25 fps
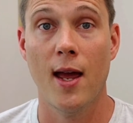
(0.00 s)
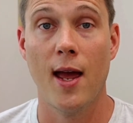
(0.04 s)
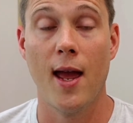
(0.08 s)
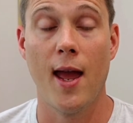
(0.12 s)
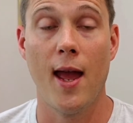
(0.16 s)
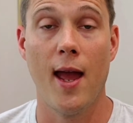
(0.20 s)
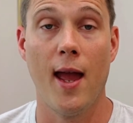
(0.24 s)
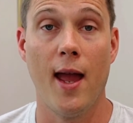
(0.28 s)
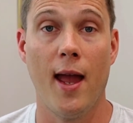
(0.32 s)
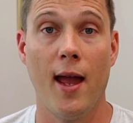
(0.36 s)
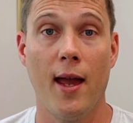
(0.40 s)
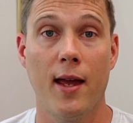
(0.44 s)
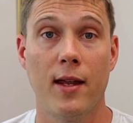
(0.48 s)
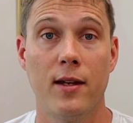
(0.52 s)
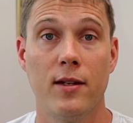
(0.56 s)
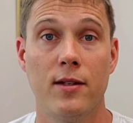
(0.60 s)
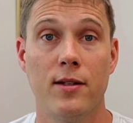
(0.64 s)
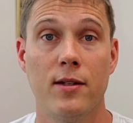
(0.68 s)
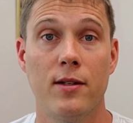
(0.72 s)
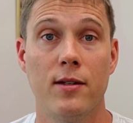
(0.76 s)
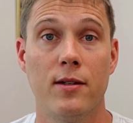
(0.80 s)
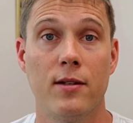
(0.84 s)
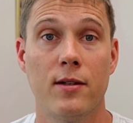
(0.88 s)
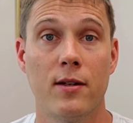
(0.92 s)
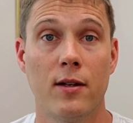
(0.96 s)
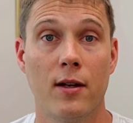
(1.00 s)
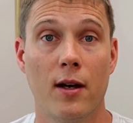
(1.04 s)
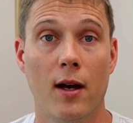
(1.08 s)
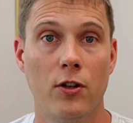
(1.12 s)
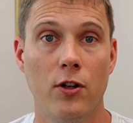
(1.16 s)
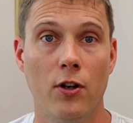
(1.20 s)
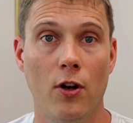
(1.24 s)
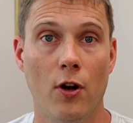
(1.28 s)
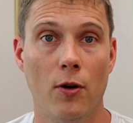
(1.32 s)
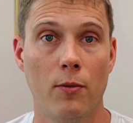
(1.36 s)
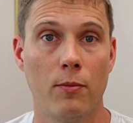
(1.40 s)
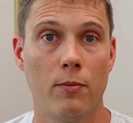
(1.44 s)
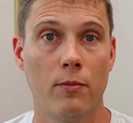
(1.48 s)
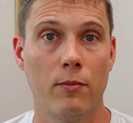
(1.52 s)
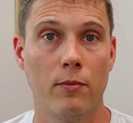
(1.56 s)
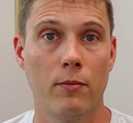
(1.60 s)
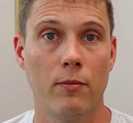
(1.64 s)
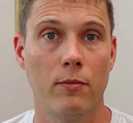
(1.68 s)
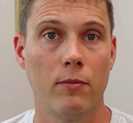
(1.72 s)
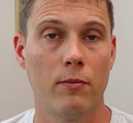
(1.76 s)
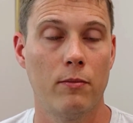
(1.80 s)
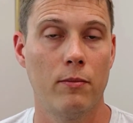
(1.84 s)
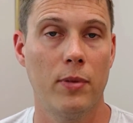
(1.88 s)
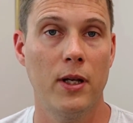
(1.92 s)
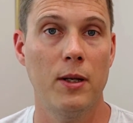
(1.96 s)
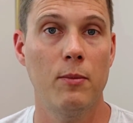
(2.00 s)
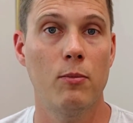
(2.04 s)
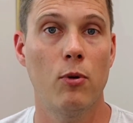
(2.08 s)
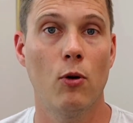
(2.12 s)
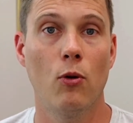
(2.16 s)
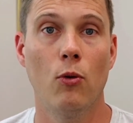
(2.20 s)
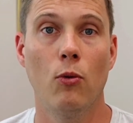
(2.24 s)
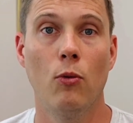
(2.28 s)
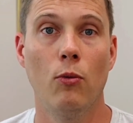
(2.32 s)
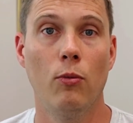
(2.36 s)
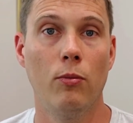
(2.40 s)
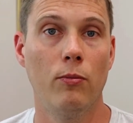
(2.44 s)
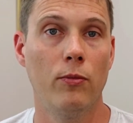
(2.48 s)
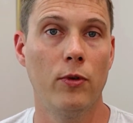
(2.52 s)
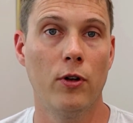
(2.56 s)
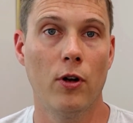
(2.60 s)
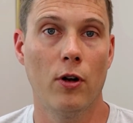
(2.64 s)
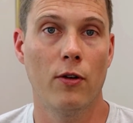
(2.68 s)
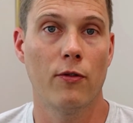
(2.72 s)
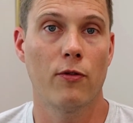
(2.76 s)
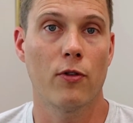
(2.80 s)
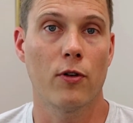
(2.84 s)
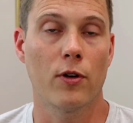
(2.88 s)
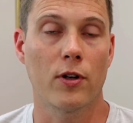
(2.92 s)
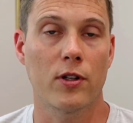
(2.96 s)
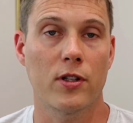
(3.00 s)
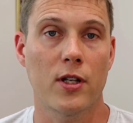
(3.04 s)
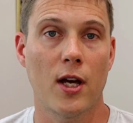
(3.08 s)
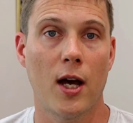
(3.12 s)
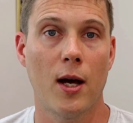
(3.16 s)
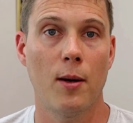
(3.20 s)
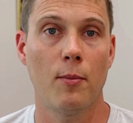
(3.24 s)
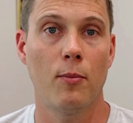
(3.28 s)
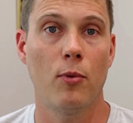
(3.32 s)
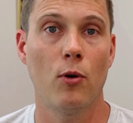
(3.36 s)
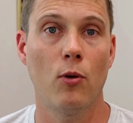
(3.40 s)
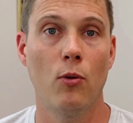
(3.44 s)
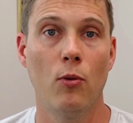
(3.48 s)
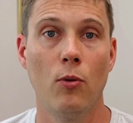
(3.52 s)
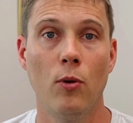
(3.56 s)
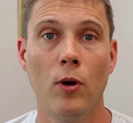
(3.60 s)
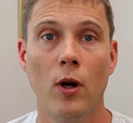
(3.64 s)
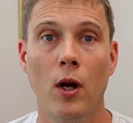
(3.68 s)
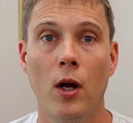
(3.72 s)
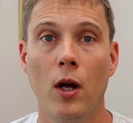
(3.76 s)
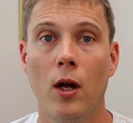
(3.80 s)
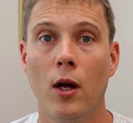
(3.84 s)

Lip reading: and, you know, people, you know, for example,